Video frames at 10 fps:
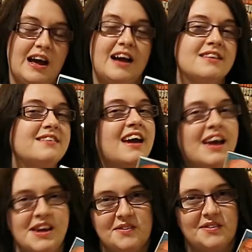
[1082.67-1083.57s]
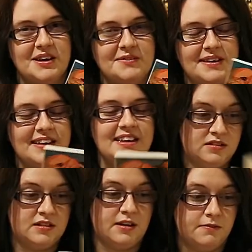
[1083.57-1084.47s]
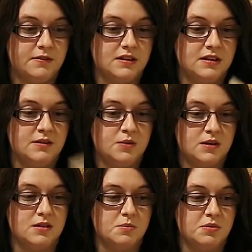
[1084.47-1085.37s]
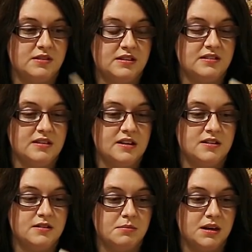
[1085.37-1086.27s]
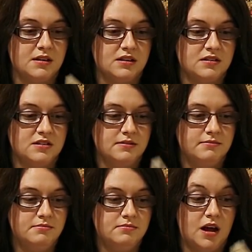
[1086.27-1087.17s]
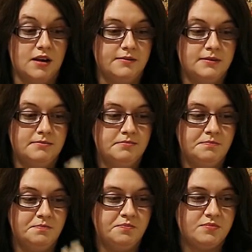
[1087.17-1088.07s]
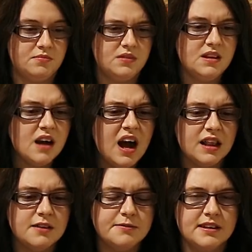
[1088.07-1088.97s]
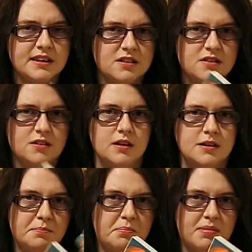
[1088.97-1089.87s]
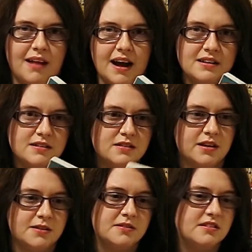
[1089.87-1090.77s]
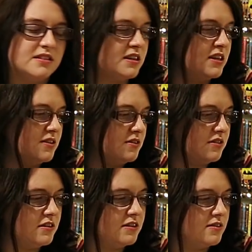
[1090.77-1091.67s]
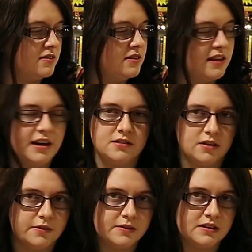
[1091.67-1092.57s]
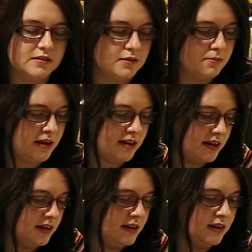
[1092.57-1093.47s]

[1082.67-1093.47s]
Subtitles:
and 8 arriving. Definitely one of the prettiest series in my collection. I love it. I love the solid black tones that are used. You don't see that as often in some manga.